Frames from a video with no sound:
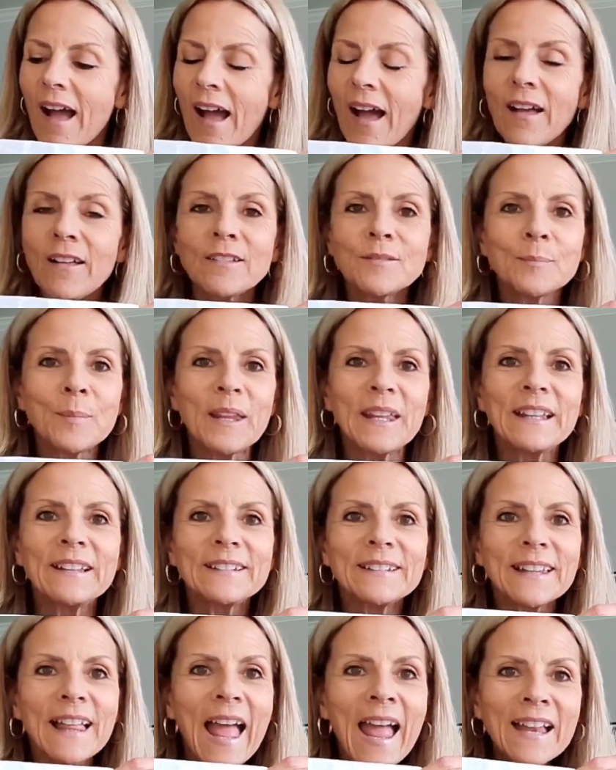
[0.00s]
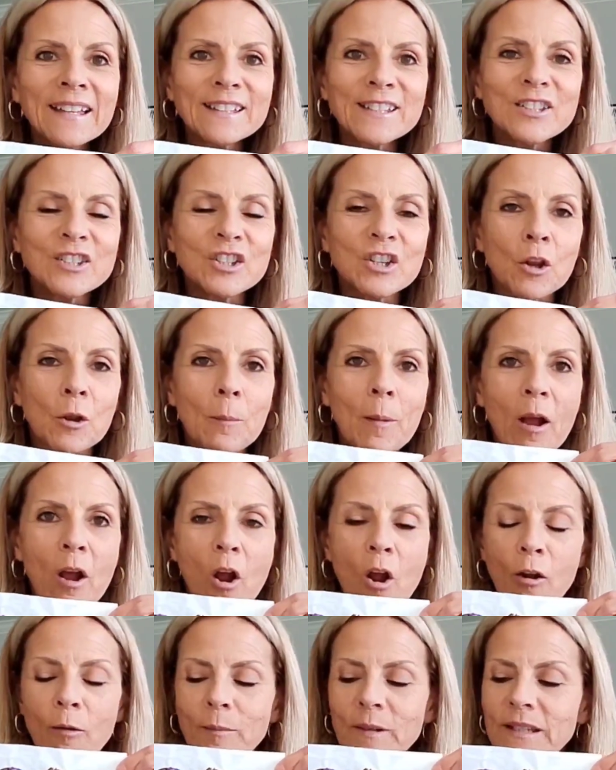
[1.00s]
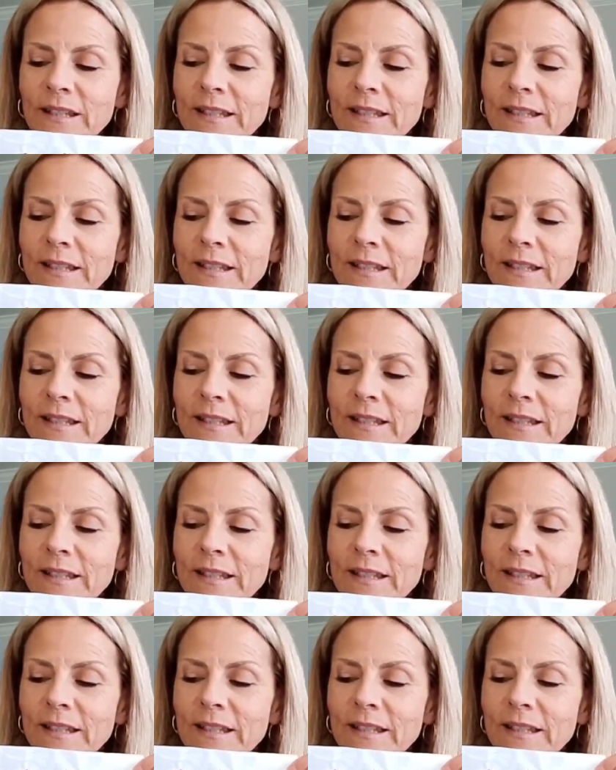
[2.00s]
I'll be glad to share my art,